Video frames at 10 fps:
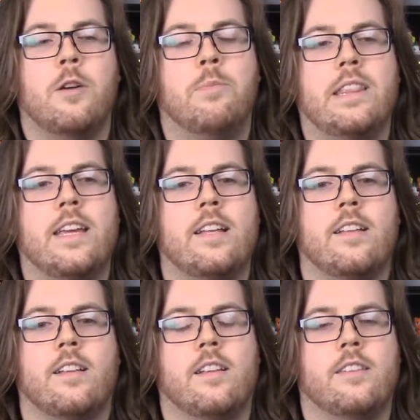But
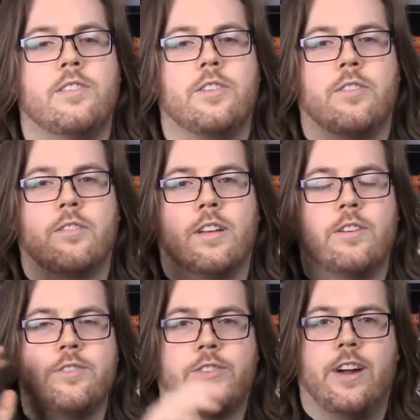then, so
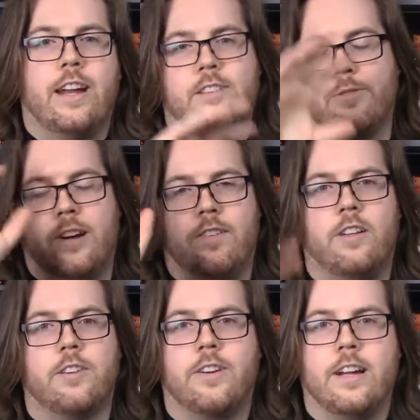goes the credits or whatever,
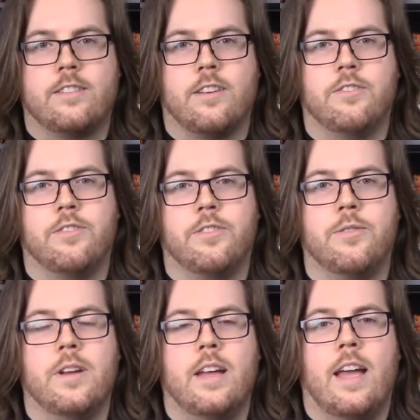all the credits go
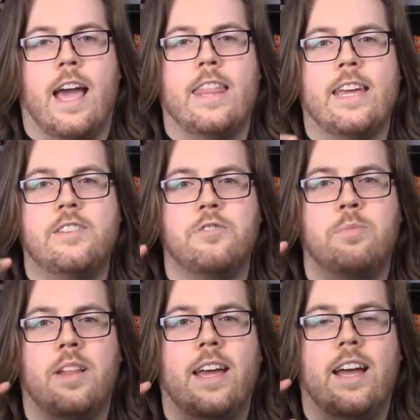through, and they do
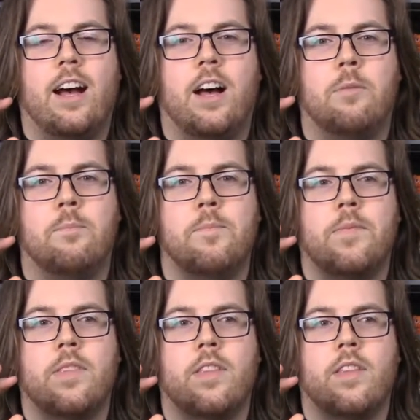play um,
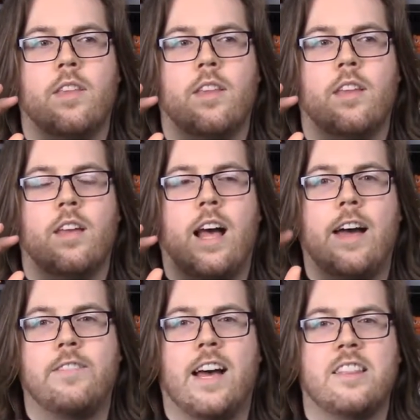
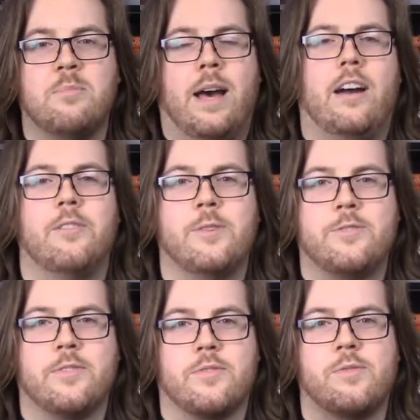I've Got the Power,
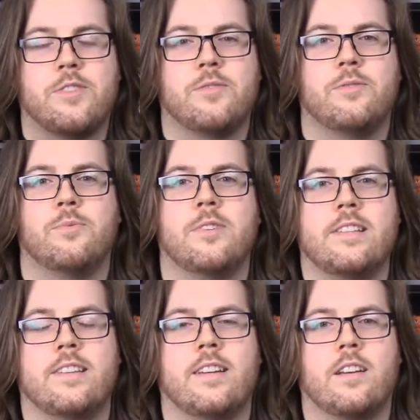which of course
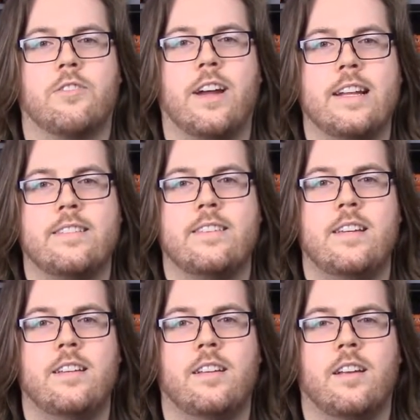was a credit
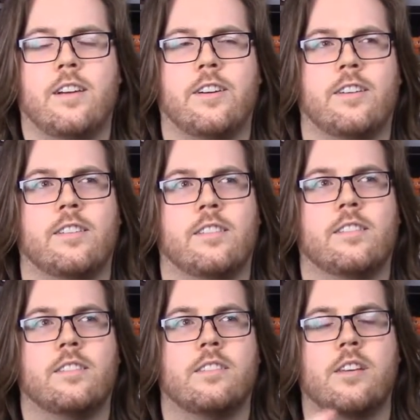scene, or
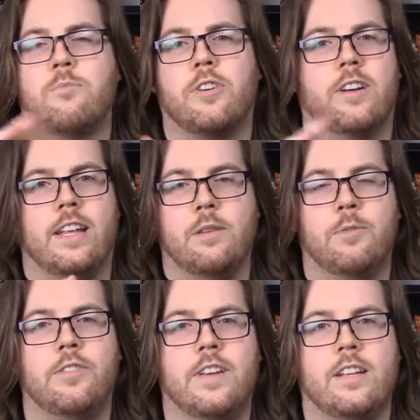somewhere in the
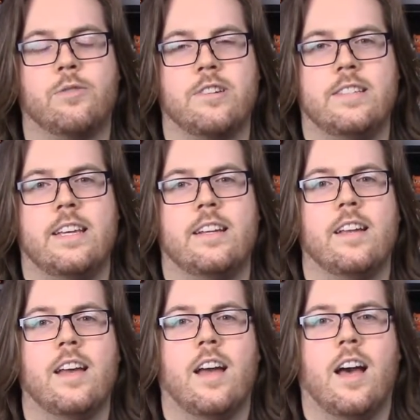movie towards the end
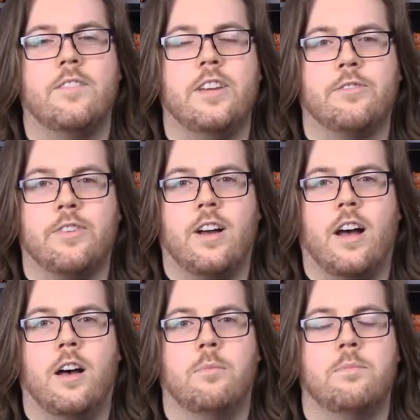of the
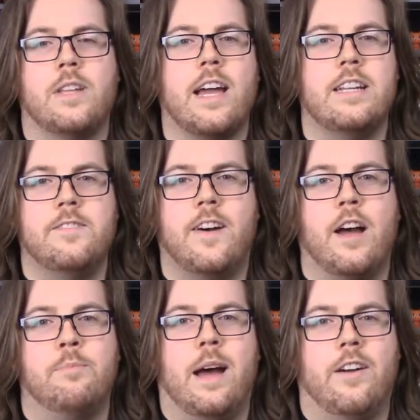um,
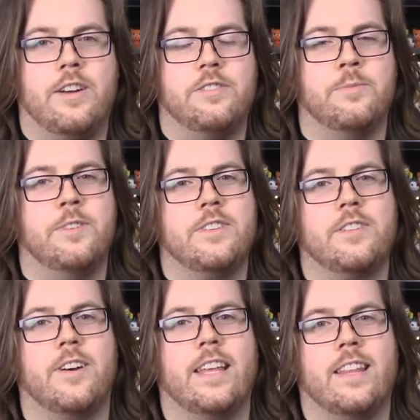ninety-five Power Ranger movie,
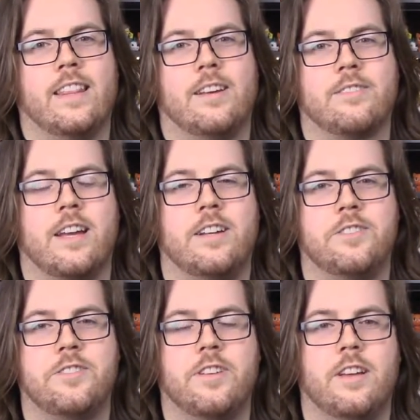so I thought that was kind
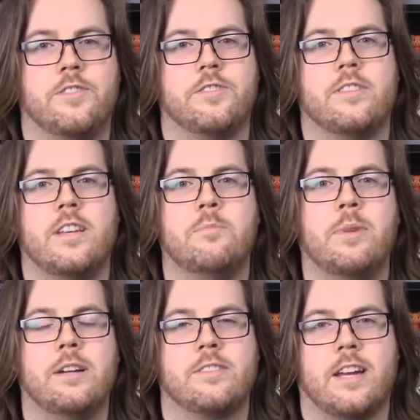of interesting,
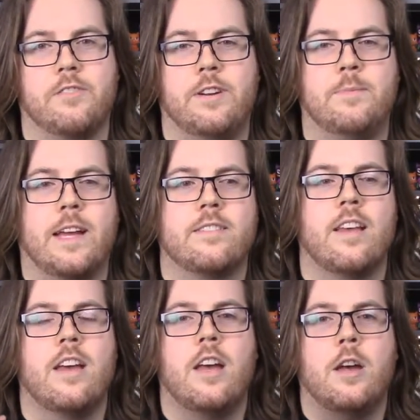but it was like a remix.
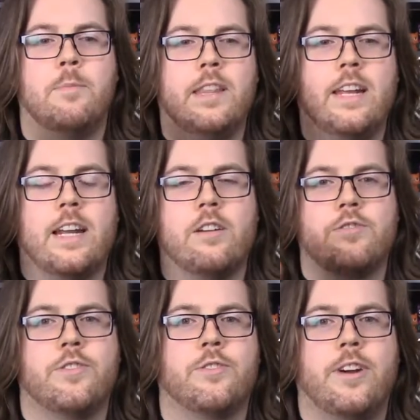But then it goes
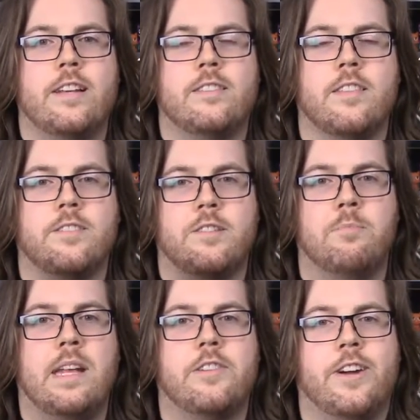through the credits, and there's a
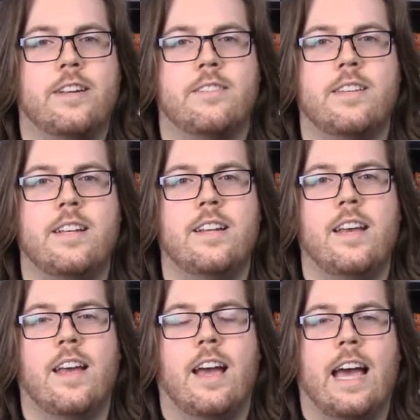mid-credit scene,
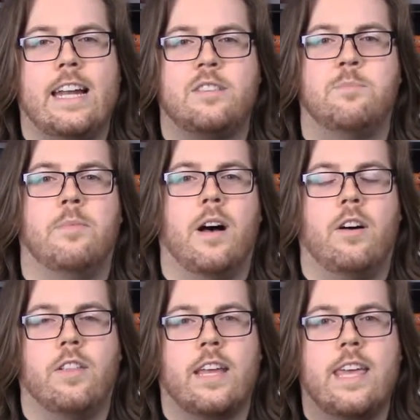and it's
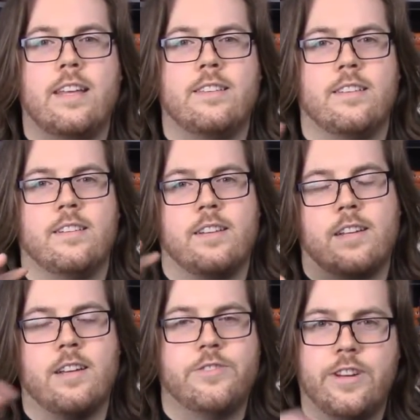all the kids in
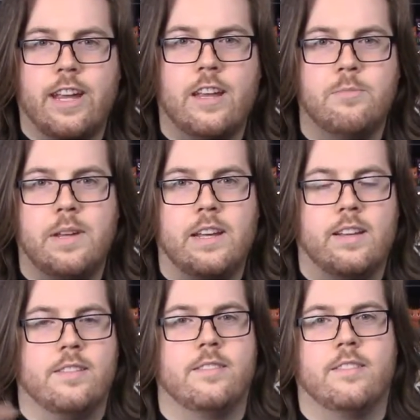detention again,
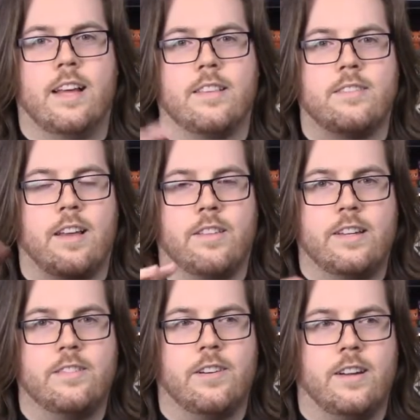because that's how they
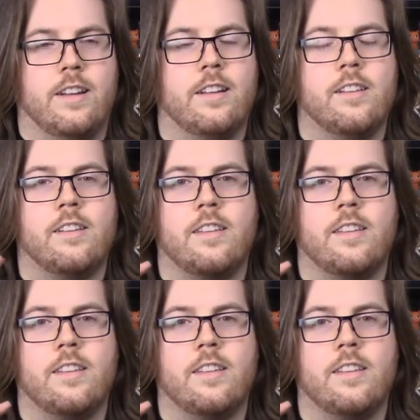started.